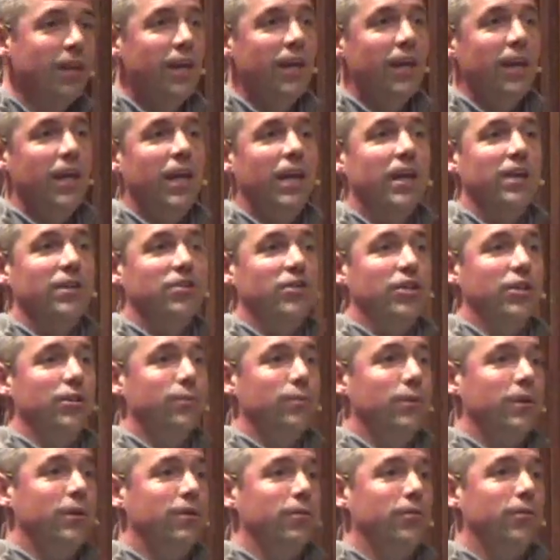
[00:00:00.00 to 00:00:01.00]
And she
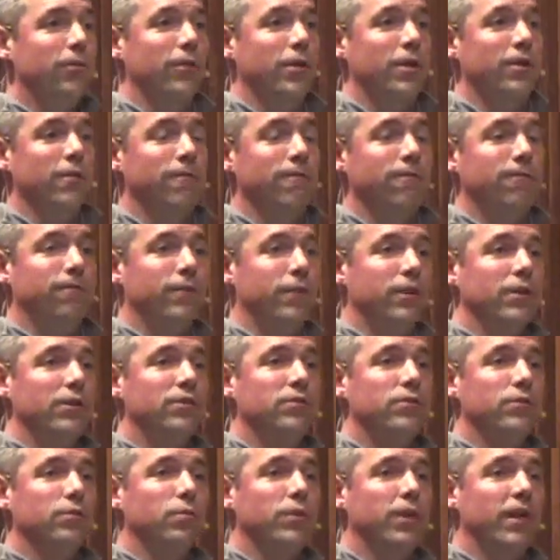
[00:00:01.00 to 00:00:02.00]
went in the
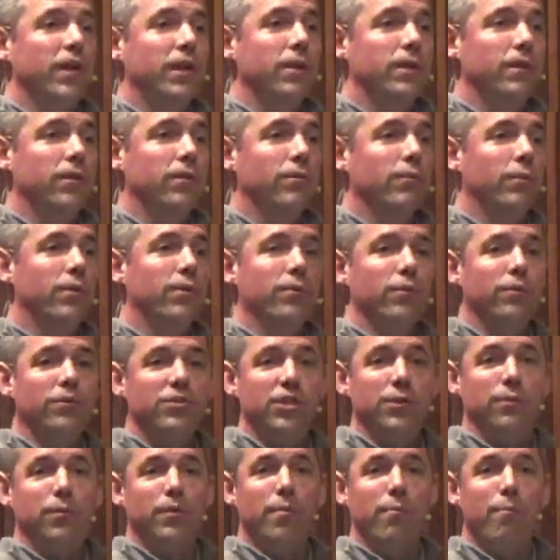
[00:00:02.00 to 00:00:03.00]
first week, and
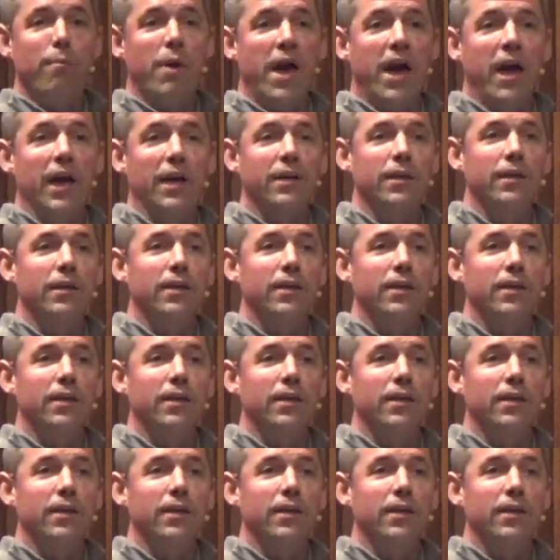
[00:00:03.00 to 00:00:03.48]
she went back,